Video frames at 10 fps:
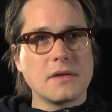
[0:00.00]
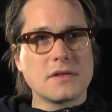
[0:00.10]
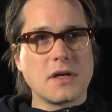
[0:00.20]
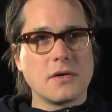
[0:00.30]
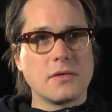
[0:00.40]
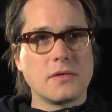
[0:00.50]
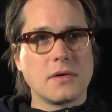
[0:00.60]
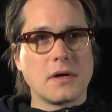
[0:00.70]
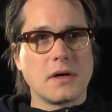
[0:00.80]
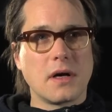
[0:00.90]
So
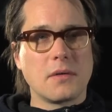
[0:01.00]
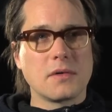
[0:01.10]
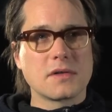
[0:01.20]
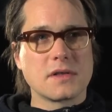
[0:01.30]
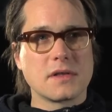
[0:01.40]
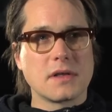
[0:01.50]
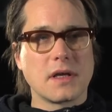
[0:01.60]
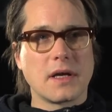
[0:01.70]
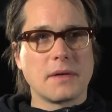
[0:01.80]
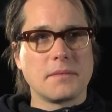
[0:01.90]
I wasn't.
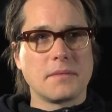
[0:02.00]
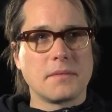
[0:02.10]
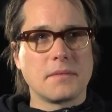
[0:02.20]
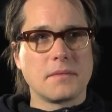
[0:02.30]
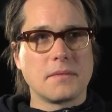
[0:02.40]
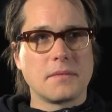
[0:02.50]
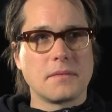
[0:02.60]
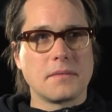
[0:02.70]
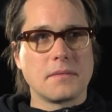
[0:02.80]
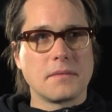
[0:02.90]

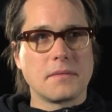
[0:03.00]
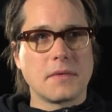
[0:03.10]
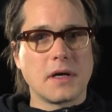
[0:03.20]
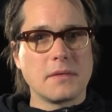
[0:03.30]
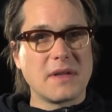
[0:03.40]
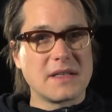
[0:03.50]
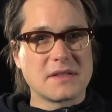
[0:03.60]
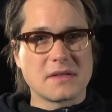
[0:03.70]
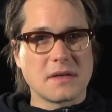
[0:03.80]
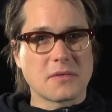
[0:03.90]
I hope that
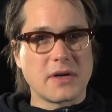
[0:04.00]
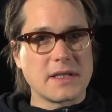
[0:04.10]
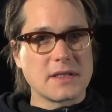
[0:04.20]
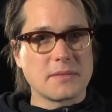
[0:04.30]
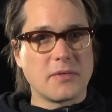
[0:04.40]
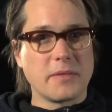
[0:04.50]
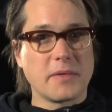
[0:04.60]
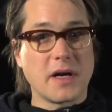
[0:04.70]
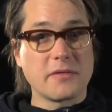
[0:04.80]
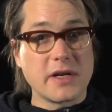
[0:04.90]
isn't some great
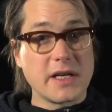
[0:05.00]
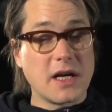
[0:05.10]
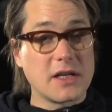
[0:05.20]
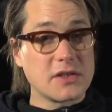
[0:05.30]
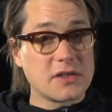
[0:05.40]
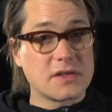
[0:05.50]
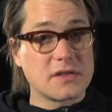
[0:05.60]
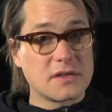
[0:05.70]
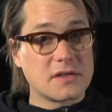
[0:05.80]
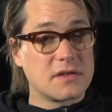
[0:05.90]
disappointment. I just
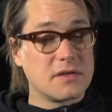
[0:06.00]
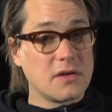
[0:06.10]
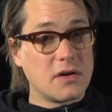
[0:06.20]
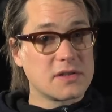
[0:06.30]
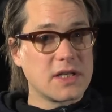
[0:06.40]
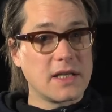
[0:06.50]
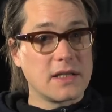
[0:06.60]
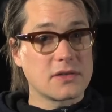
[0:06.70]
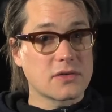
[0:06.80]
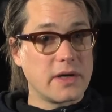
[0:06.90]
got sent
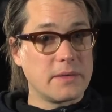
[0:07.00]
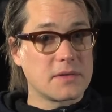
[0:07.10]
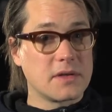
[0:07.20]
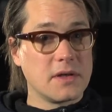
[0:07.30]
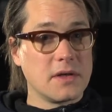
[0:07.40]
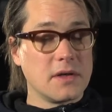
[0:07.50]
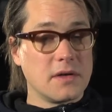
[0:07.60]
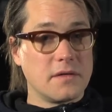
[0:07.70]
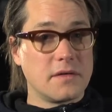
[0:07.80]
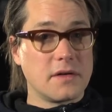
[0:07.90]
the script
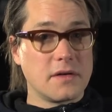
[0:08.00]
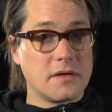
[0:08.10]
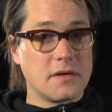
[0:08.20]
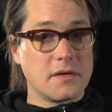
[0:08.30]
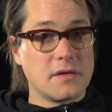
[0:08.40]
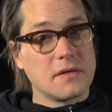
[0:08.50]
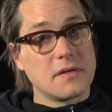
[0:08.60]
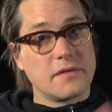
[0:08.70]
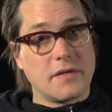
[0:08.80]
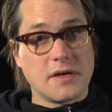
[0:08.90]
for the
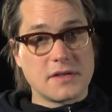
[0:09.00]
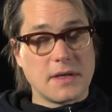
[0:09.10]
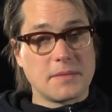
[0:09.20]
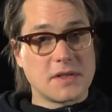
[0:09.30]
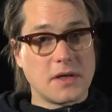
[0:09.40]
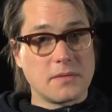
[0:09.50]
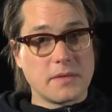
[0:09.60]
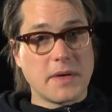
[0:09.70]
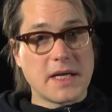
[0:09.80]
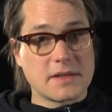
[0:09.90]
first episode
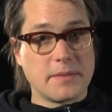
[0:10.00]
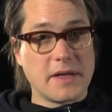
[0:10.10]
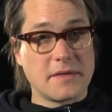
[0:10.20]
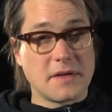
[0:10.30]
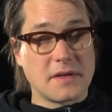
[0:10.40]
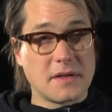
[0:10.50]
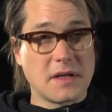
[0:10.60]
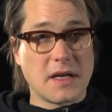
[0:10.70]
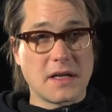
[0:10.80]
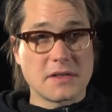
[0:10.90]
with Matt Smith, and
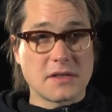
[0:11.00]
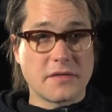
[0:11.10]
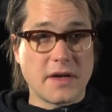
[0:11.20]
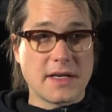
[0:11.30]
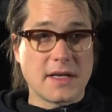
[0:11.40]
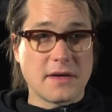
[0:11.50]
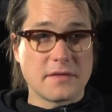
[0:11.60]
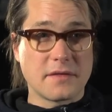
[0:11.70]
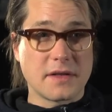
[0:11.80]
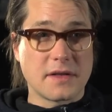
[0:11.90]
I just fell in
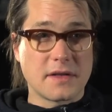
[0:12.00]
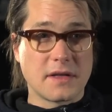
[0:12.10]
love with